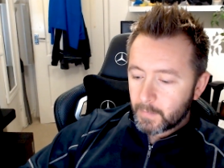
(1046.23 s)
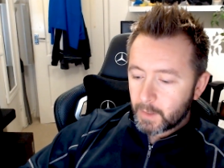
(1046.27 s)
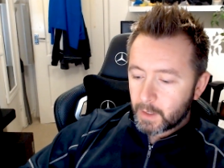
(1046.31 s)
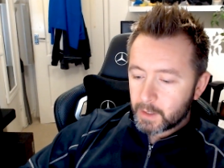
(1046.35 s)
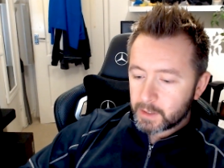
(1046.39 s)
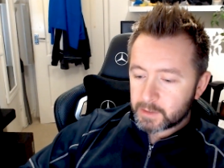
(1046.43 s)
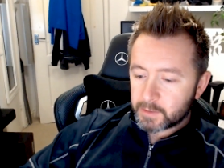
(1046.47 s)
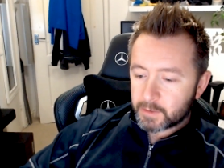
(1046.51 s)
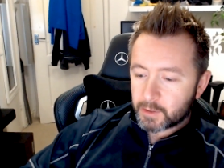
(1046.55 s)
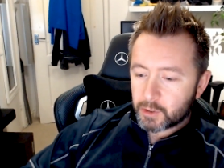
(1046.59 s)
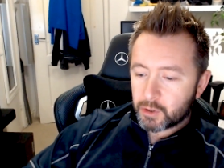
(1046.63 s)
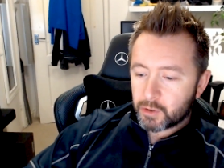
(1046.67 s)

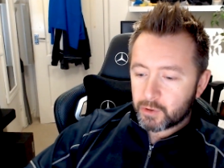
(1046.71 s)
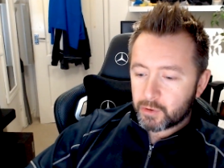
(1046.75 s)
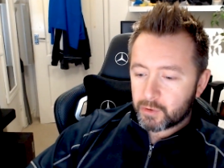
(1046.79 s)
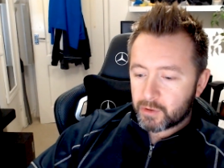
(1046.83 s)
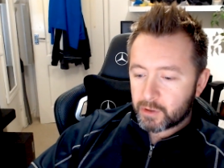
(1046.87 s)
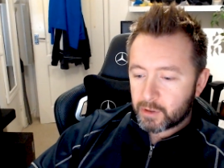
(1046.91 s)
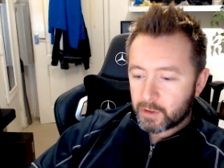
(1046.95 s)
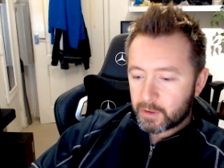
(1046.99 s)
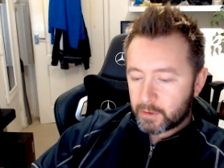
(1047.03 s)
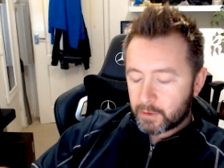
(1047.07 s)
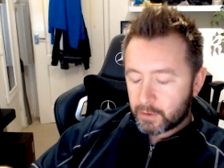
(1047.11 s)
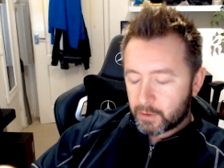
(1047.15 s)
as
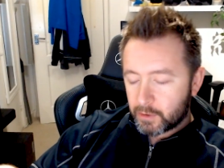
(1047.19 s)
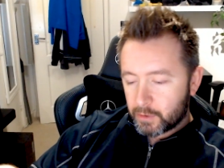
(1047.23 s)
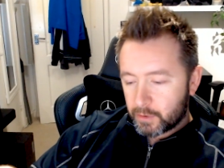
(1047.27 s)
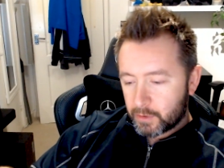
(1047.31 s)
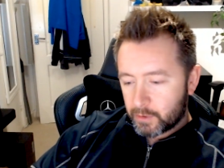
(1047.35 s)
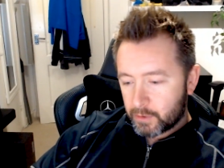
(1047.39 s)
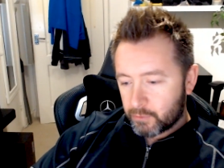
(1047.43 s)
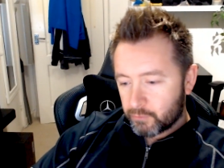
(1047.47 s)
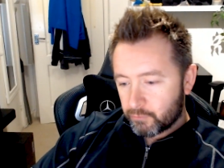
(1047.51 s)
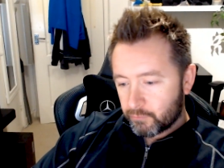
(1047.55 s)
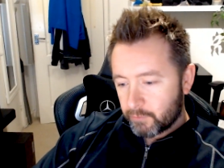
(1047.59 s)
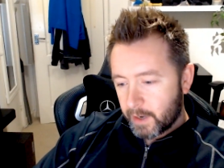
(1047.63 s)

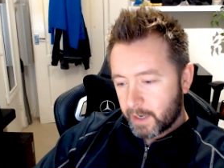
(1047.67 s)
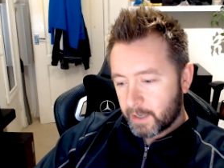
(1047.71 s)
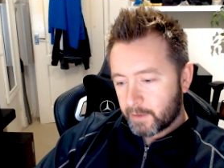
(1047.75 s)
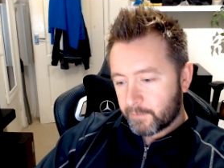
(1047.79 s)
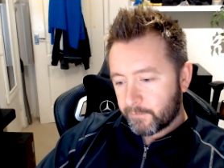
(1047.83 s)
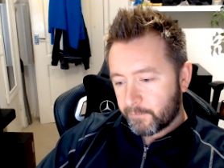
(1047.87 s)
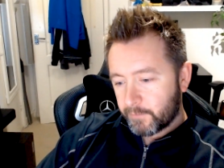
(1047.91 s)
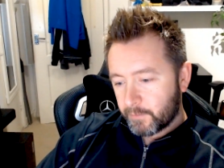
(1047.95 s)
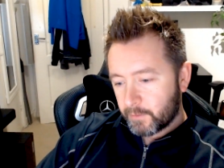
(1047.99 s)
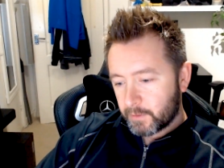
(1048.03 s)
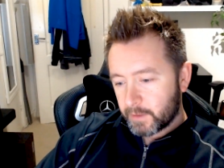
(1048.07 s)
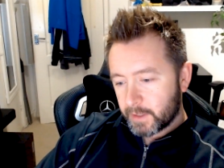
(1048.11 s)

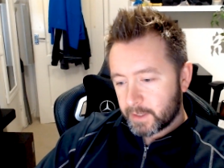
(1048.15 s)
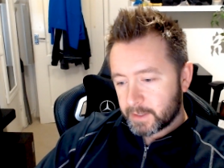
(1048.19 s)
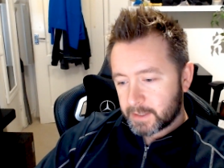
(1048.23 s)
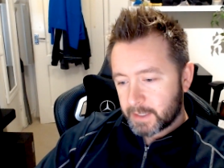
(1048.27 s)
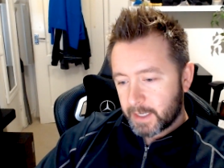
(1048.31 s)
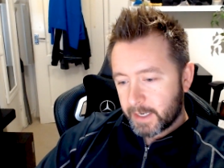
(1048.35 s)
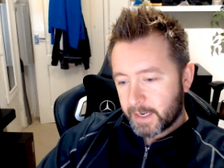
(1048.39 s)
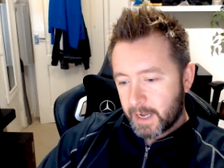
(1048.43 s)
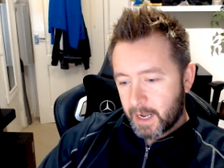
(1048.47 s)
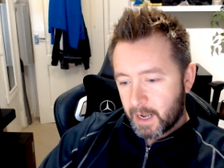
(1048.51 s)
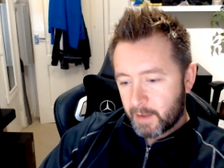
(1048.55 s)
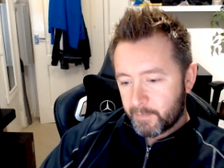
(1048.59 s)
grateful as
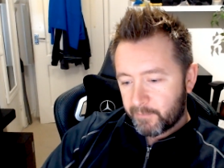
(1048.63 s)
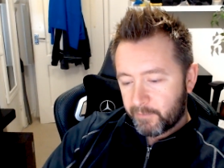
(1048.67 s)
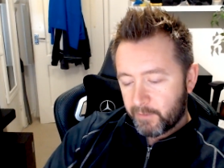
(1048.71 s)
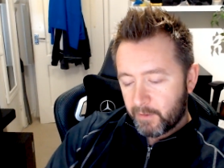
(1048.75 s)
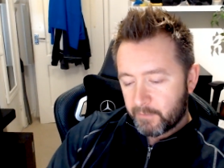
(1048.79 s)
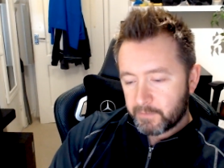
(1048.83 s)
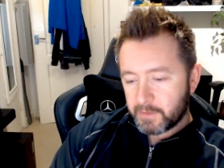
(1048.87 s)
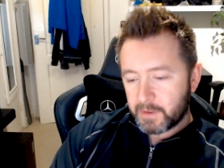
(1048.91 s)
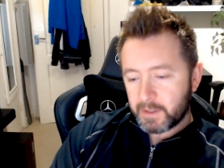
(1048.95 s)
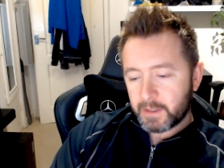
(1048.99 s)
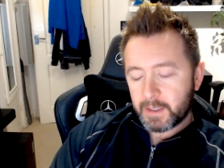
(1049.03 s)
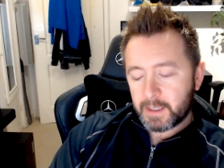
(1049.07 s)
I am for
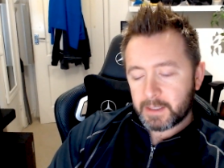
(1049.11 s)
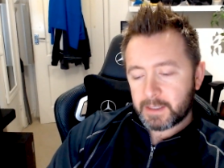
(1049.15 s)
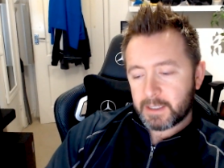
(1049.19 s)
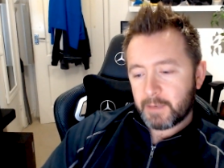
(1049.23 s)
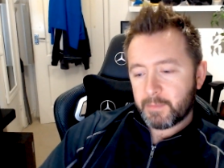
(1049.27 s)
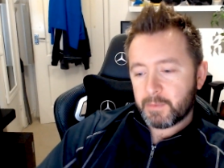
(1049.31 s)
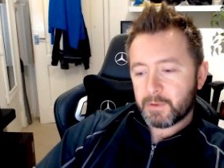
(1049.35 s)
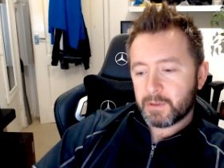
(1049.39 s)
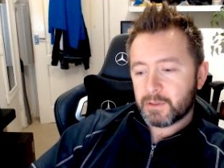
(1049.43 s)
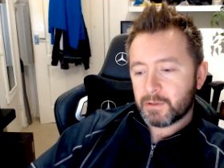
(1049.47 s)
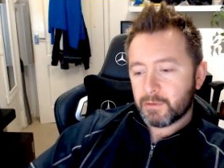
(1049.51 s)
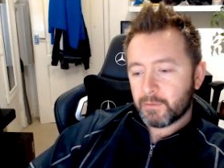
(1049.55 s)
everything that's
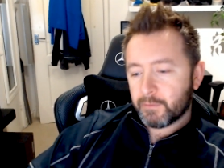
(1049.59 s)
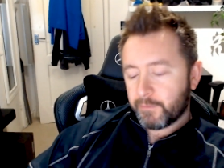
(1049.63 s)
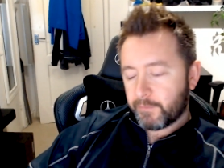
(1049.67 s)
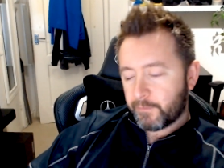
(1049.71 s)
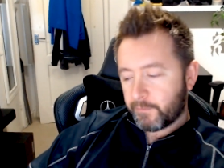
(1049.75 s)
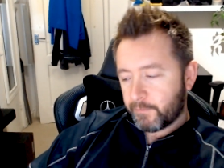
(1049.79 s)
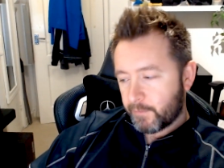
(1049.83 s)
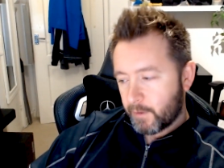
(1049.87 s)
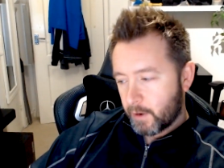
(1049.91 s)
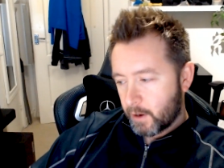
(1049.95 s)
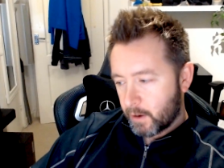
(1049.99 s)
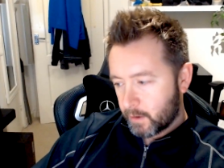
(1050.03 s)
happened so
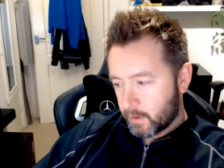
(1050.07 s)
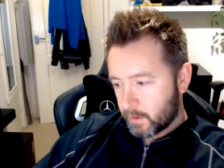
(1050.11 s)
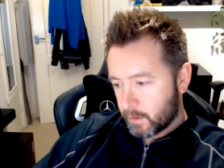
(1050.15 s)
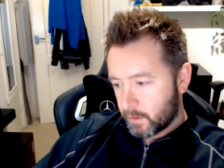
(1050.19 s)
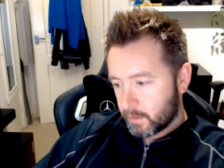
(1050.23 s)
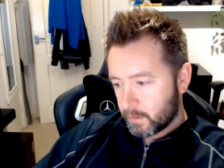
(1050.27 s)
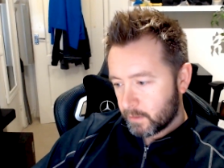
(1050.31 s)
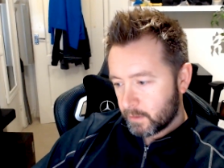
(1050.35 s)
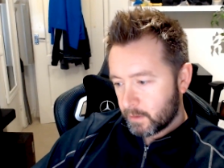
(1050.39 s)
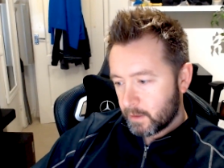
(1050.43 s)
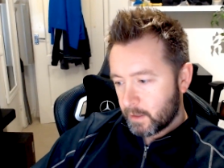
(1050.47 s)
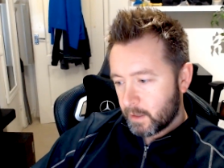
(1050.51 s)

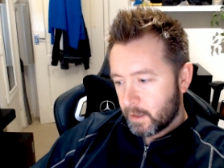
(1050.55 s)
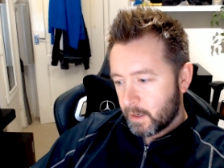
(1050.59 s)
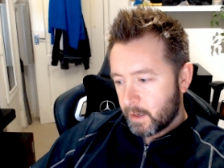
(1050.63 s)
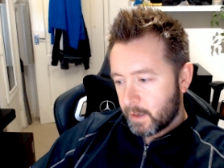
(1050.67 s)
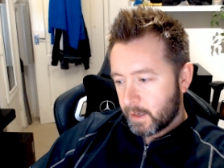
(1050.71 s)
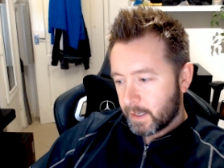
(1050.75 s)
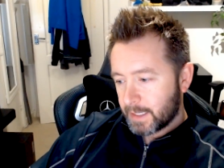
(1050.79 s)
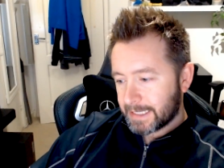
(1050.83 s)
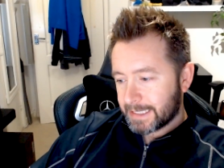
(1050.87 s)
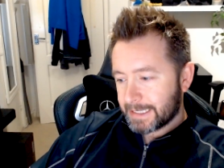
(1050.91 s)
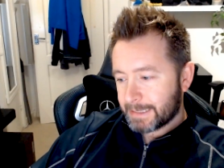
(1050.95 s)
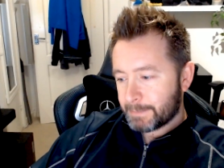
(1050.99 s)
far,
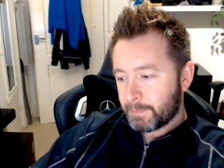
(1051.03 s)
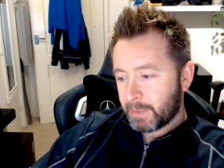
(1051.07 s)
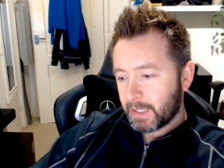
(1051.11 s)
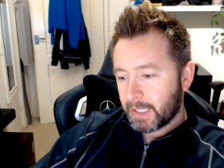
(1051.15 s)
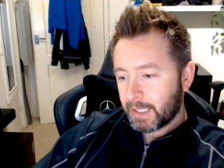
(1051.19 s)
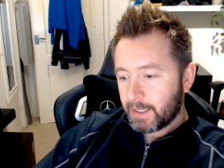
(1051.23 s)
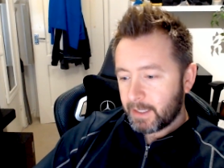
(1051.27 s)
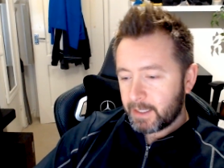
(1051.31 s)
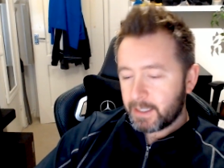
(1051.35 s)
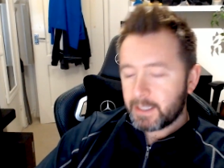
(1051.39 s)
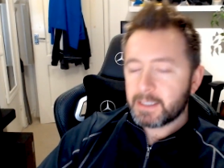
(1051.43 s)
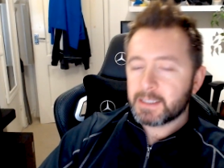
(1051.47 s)
as
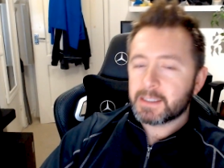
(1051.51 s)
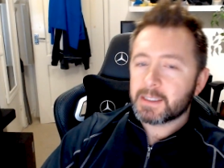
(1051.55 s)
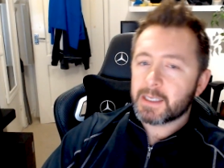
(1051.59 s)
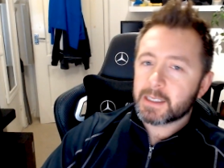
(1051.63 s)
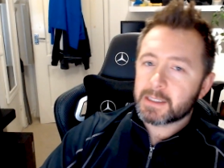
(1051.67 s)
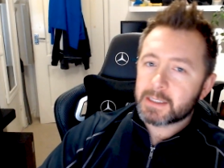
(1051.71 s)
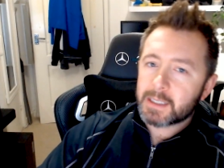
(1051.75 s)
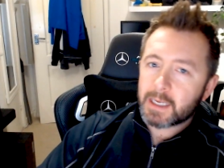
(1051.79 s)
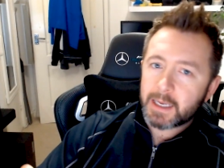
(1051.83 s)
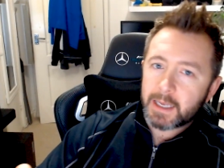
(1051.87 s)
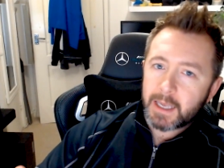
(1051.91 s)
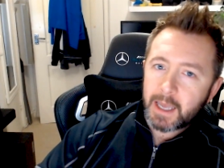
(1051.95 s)
pleased
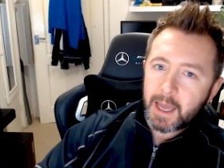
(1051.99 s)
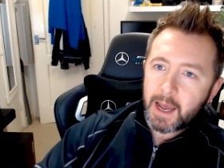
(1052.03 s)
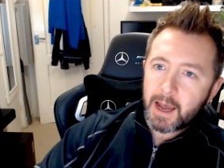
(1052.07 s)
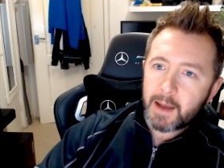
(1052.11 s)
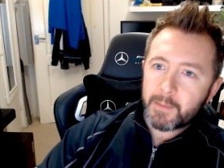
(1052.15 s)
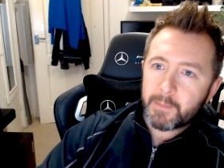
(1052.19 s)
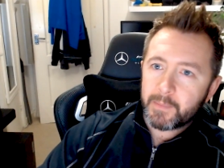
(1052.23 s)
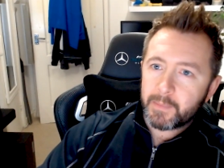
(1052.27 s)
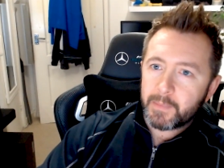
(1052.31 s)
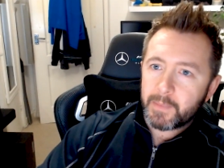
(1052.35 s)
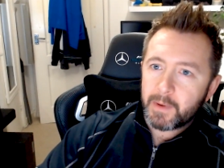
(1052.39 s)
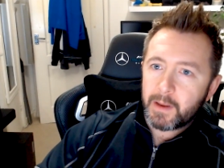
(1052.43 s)
as I
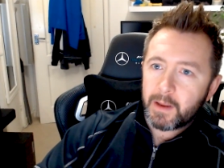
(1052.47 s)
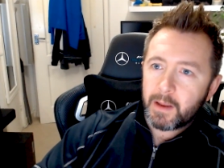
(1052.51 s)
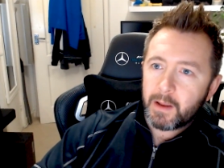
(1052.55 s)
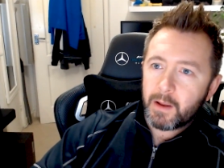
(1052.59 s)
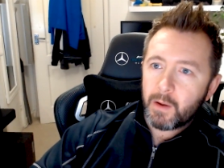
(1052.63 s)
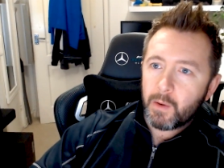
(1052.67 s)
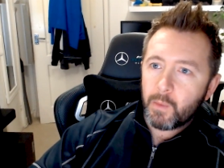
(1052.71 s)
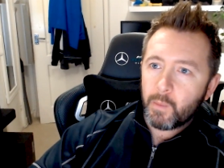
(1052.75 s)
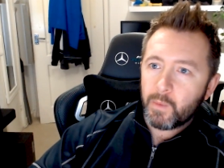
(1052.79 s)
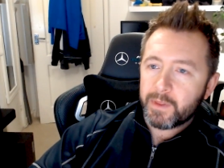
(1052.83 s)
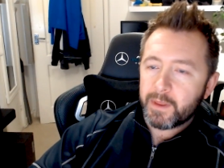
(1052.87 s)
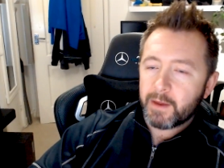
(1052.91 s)
am
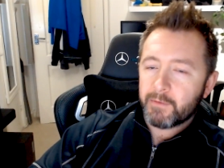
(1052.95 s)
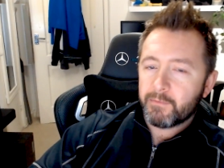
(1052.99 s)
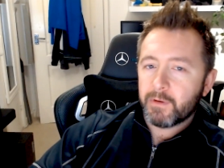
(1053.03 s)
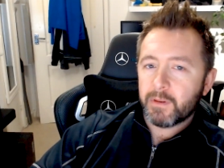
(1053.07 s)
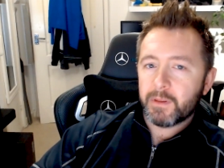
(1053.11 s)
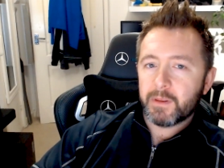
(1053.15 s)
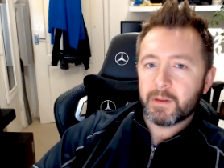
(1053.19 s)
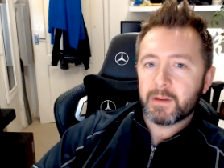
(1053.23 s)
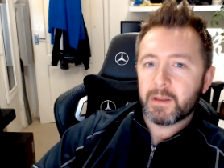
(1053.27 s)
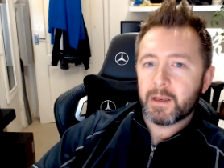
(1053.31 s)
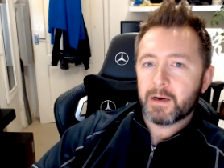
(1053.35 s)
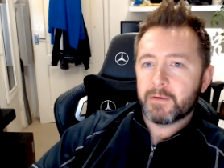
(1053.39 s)
with
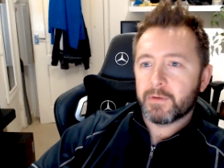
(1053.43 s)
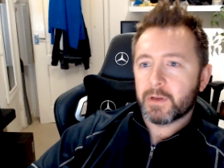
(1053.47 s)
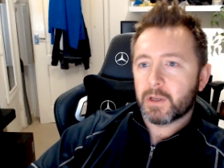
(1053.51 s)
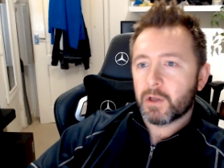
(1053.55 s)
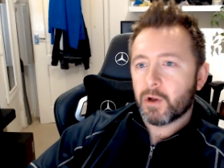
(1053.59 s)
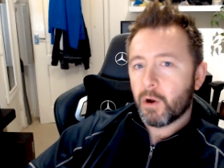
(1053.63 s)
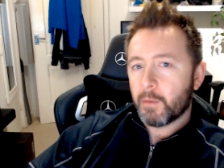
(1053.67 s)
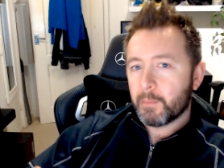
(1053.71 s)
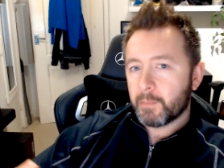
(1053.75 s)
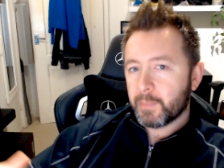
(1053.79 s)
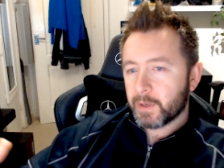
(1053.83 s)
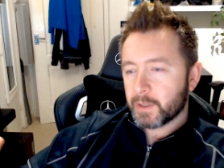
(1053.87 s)
everything that I've
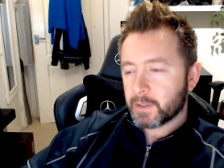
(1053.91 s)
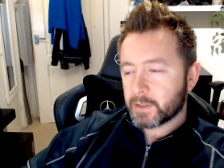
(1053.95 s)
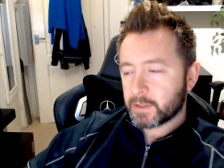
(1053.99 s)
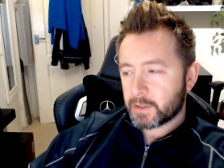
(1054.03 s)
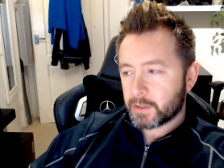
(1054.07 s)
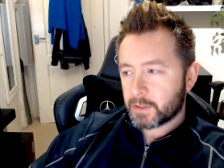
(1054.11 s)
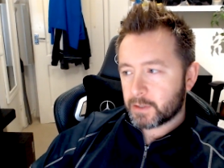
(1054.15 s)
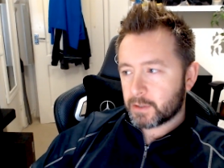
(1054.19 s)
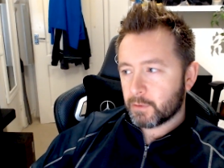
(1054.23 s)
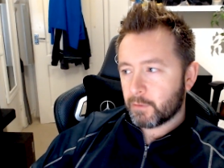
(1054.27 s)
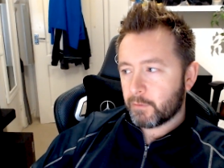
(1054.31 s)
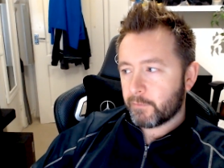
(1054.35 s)

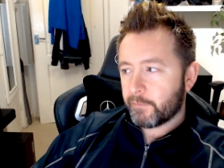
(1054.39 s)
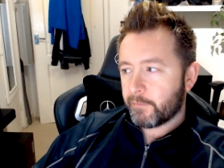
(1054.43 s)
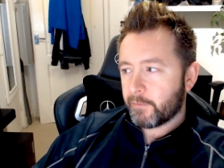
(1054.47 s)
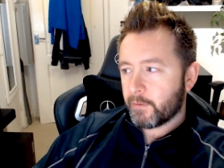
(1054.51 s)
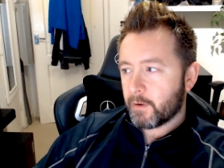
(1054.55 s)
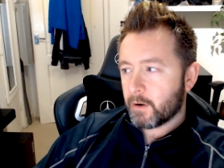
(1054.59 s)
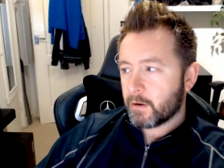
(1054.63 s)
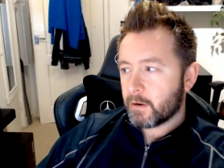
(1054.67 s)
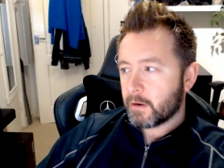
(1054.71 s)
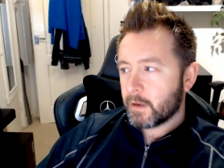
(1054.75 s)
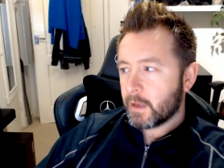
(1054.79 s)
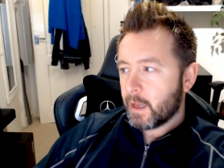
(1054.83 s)
accomplished so
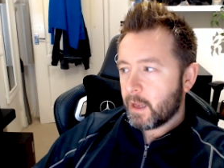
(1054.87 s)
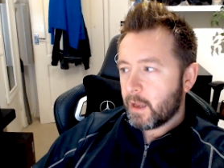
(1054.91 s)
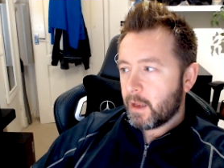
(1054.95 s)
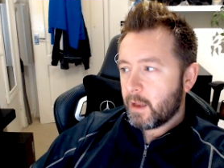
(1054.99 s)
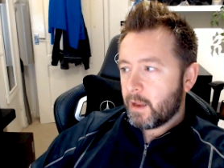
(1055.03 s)
far,